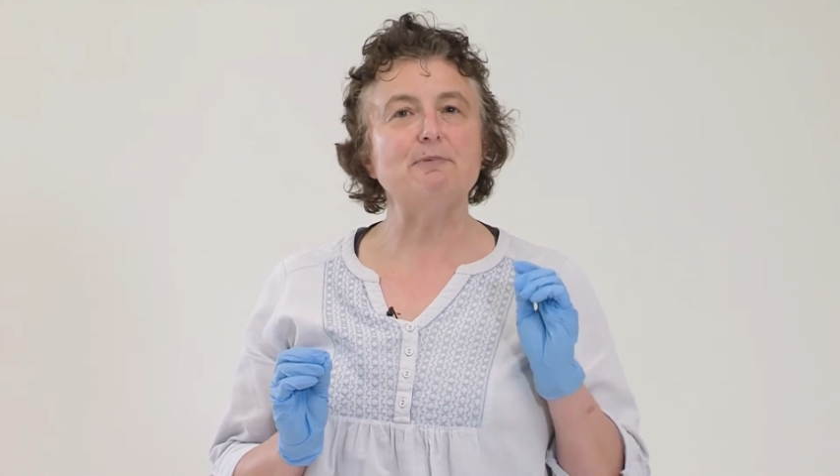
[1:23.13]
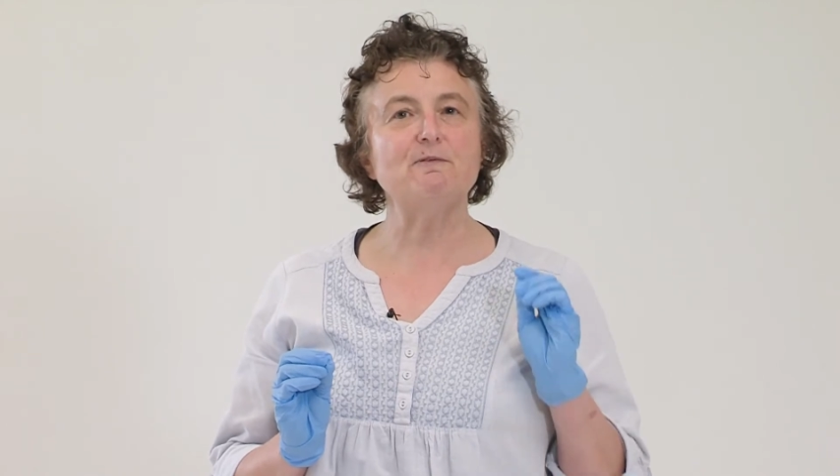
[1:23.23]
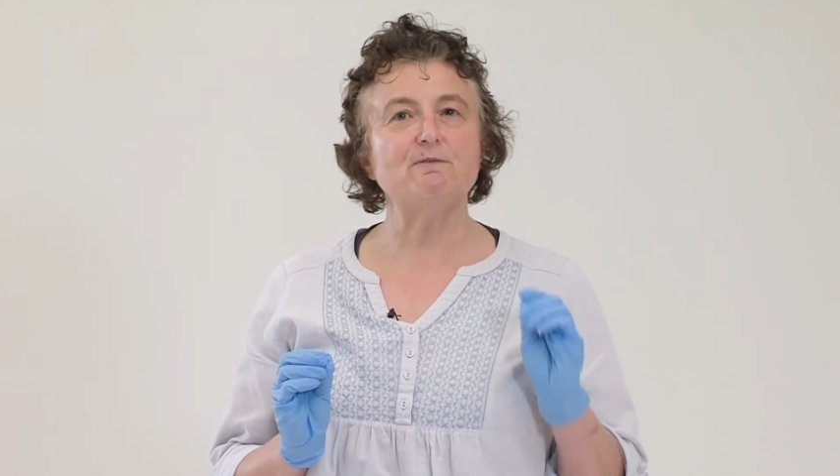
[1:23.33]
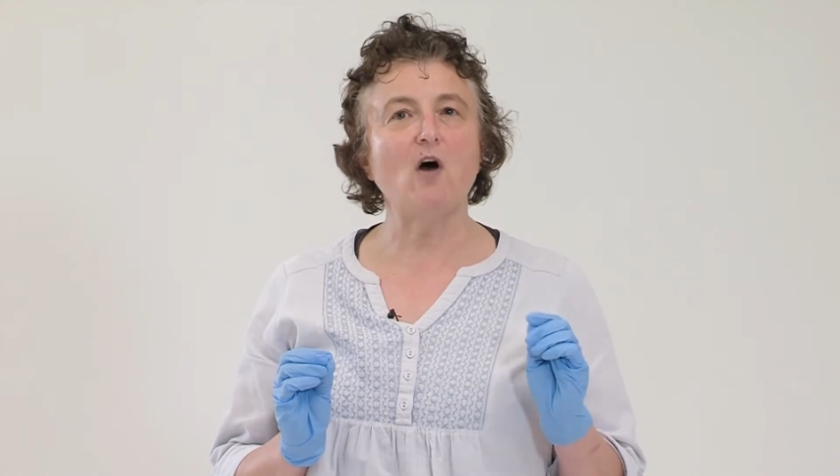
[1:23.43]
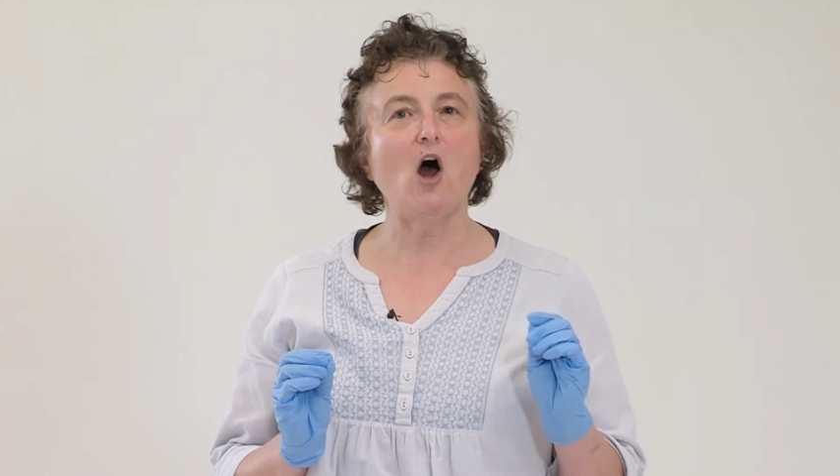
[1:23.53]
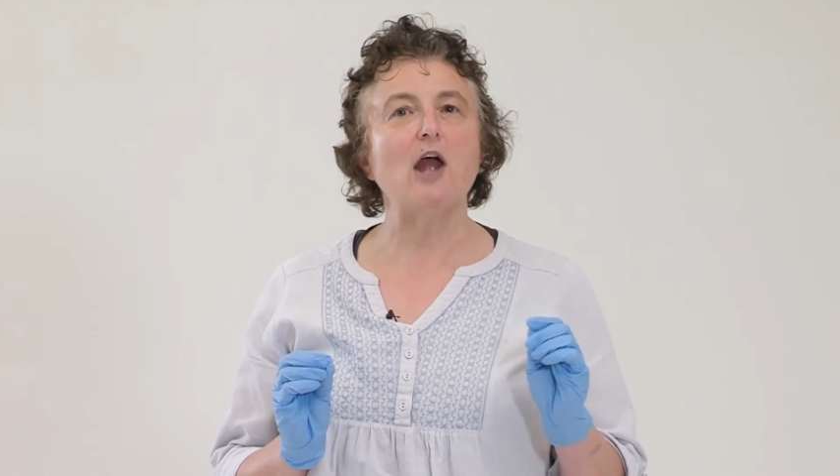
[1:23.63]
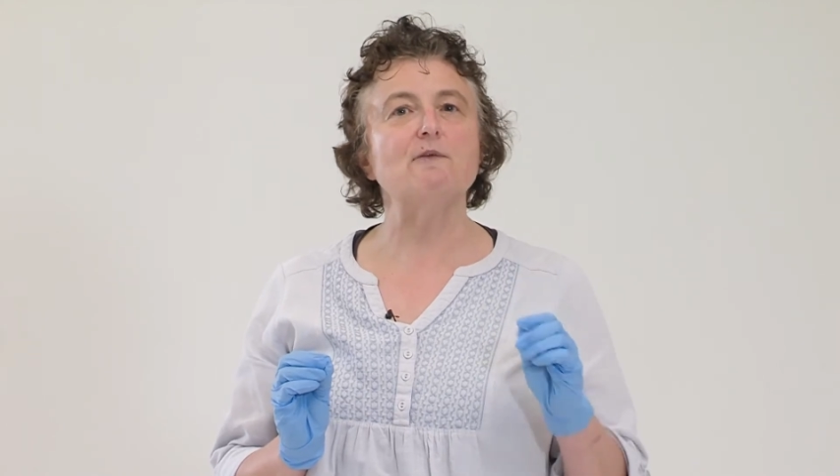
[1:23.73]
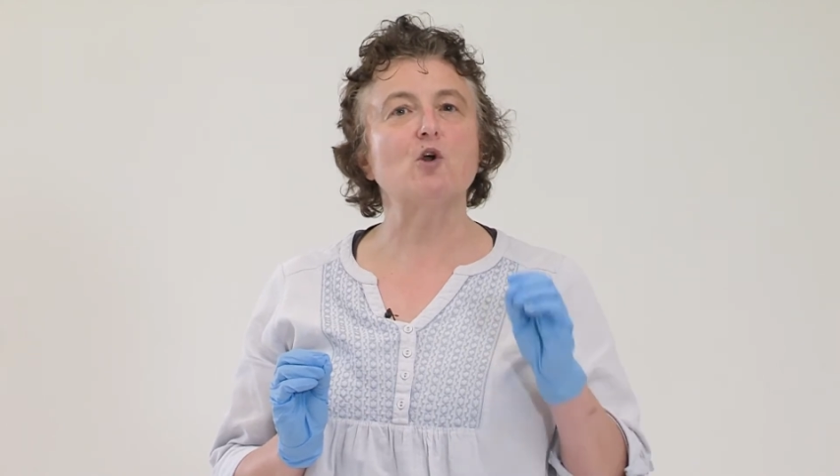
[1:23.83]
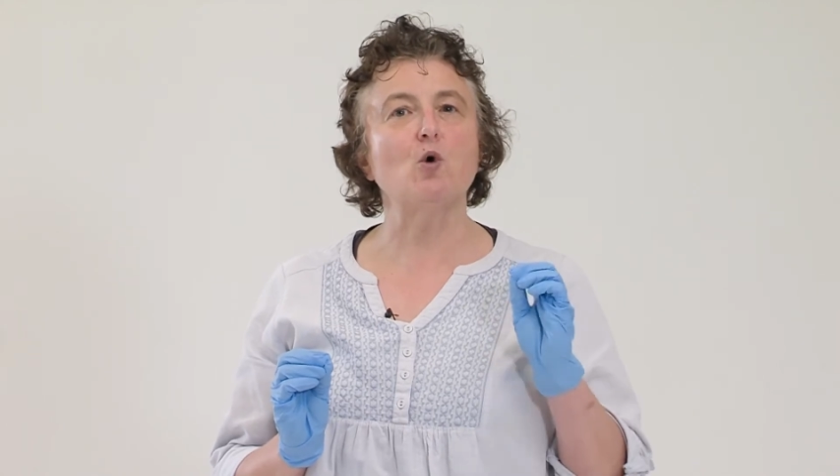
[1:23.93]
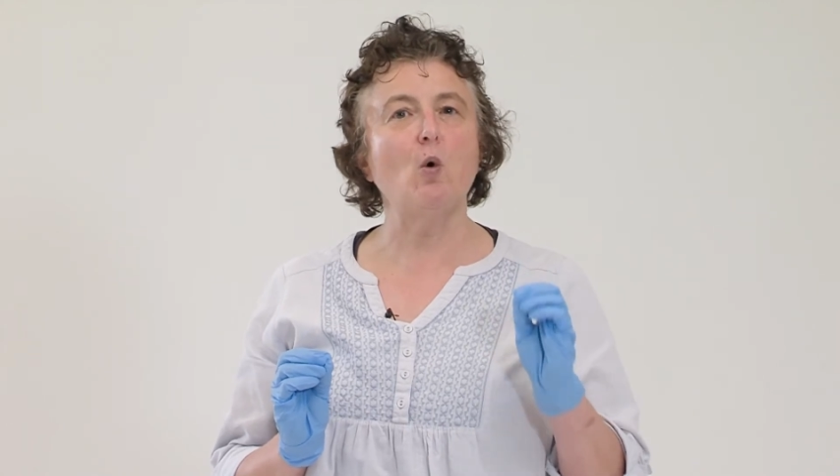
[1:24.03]

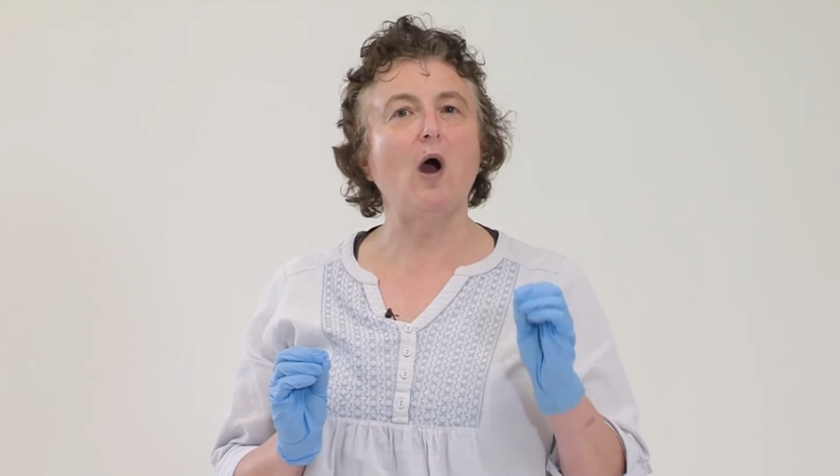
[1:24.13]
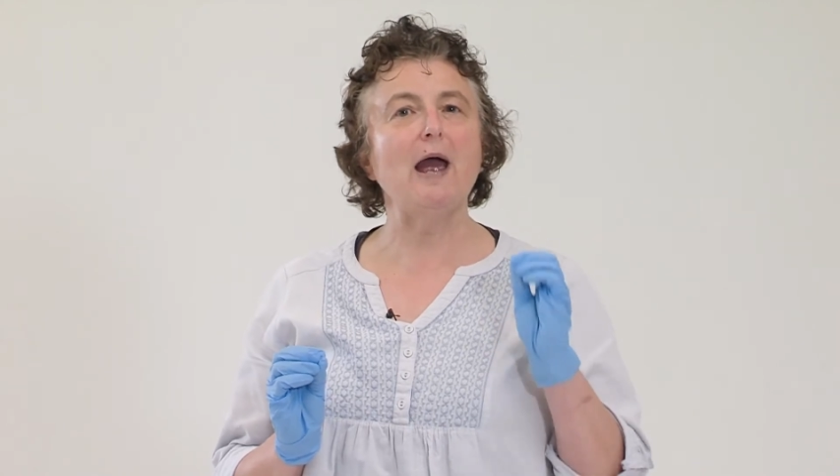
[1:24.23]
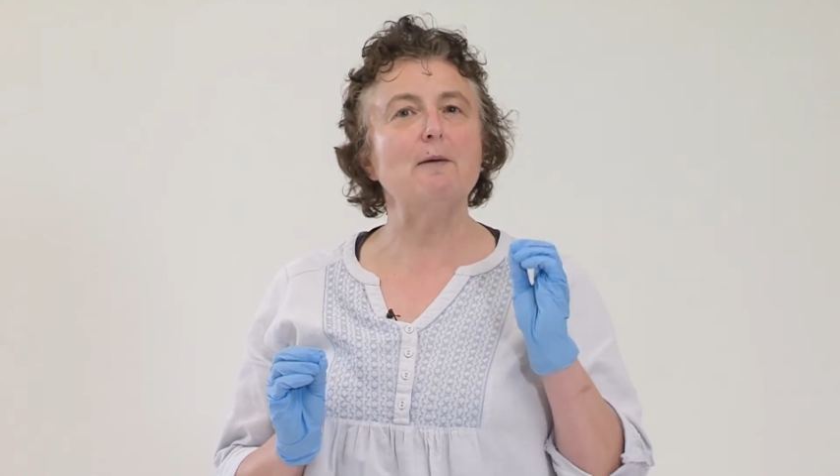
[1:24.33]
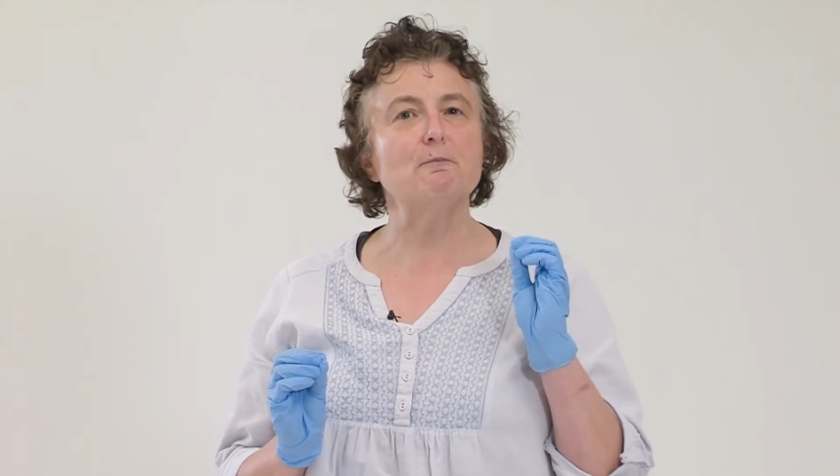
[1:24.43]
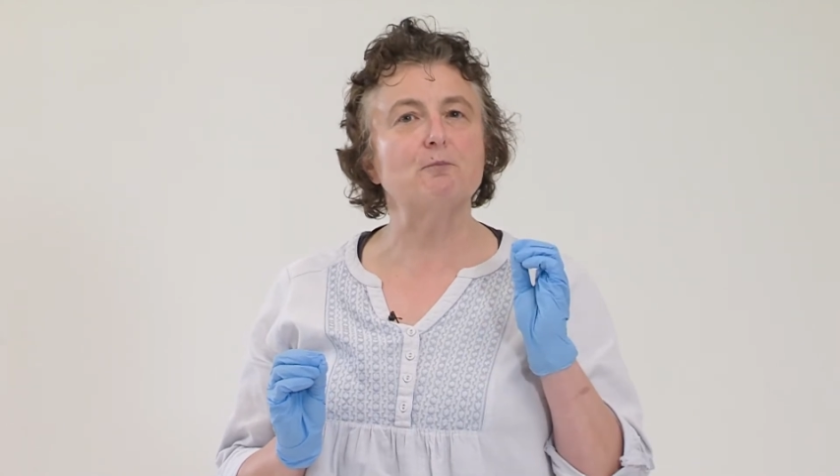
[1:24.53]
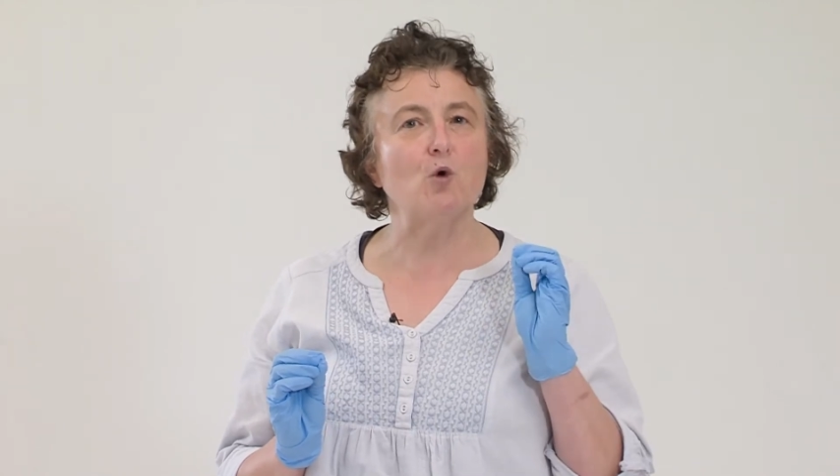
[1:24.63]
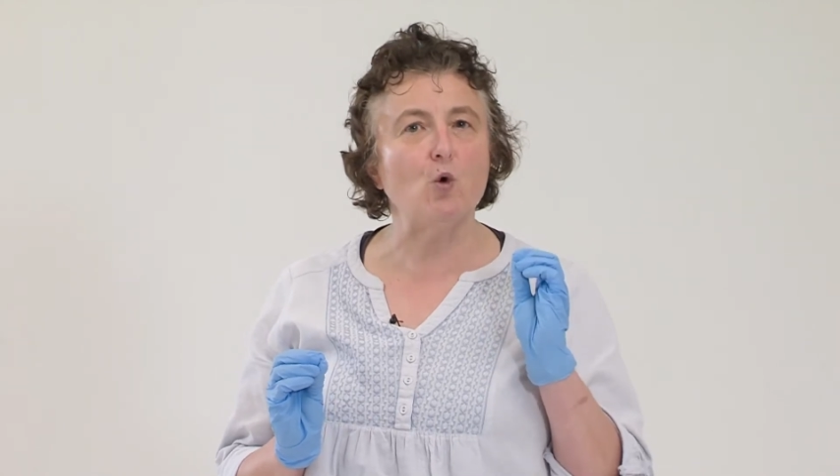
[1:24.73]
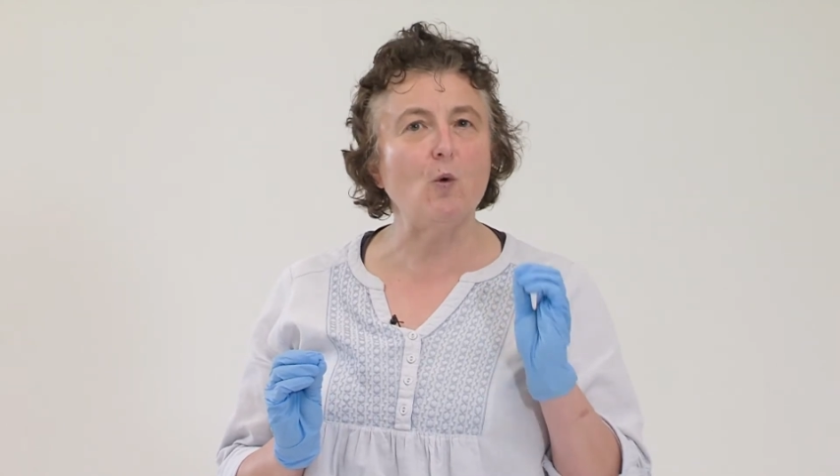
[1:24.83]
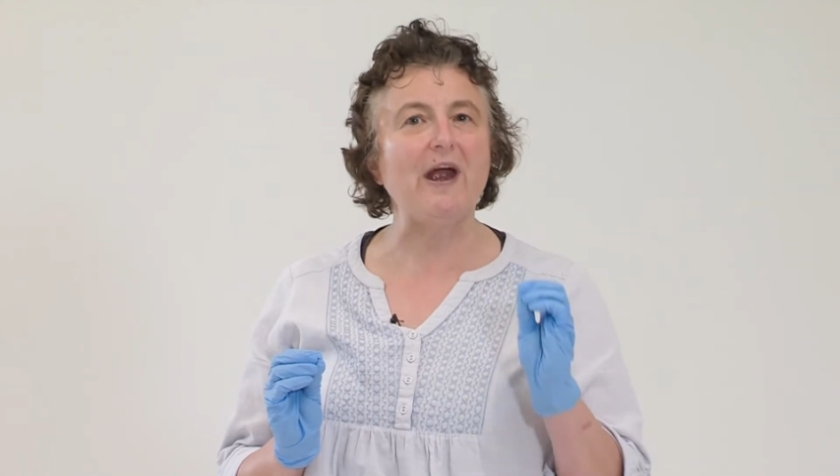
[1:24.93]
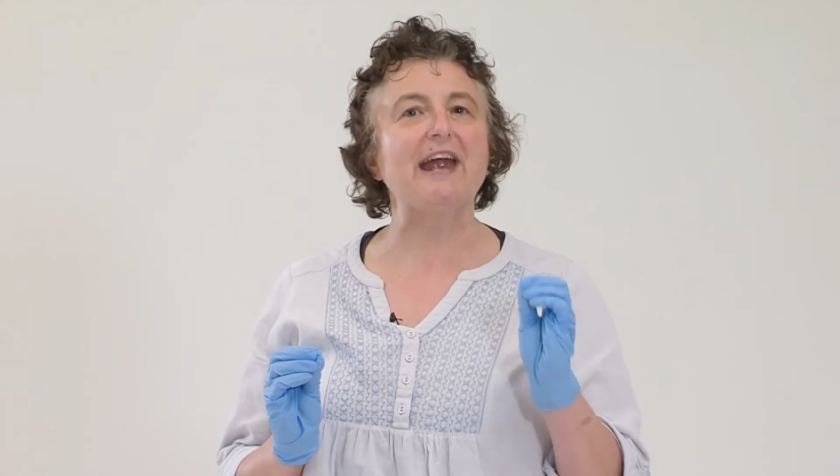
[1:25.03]
5 quite
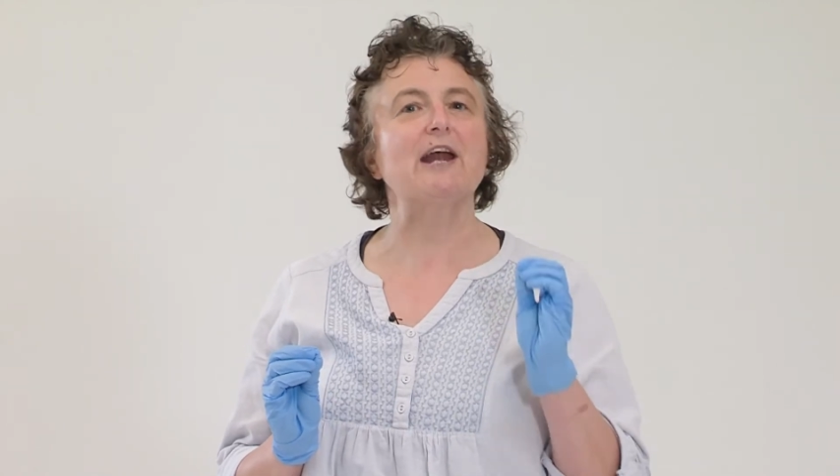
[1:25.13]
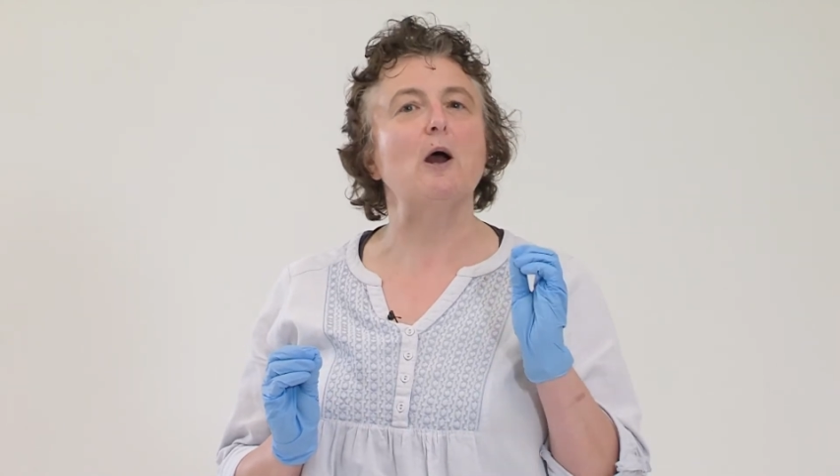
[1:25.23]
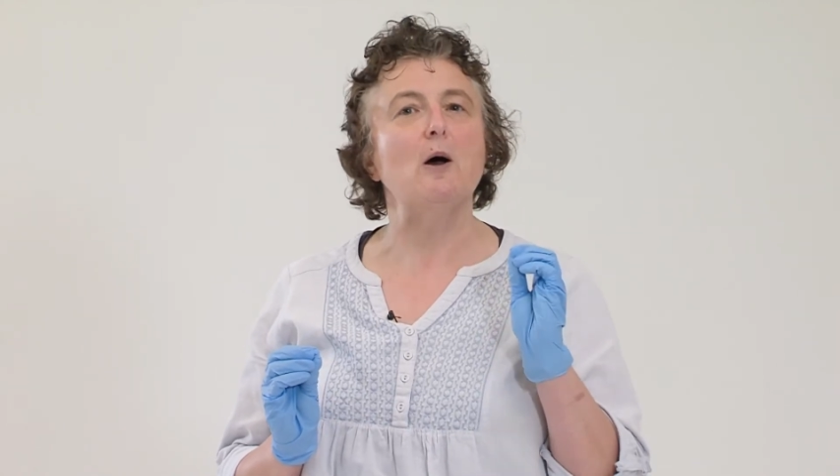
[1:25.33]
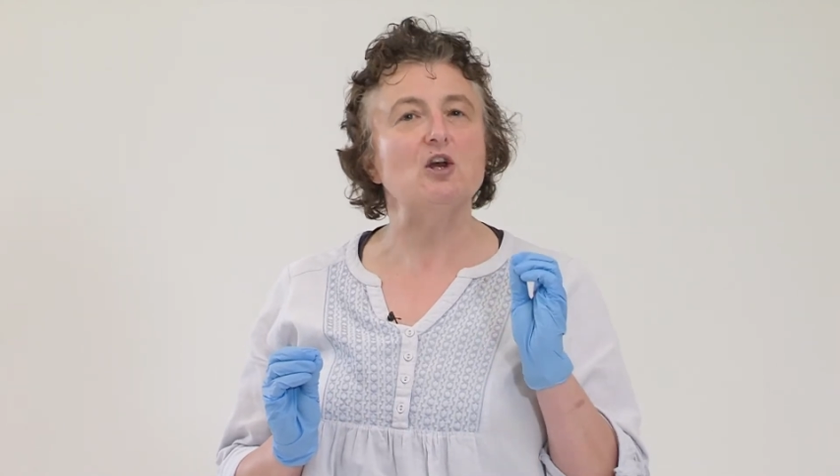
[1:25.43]
quick,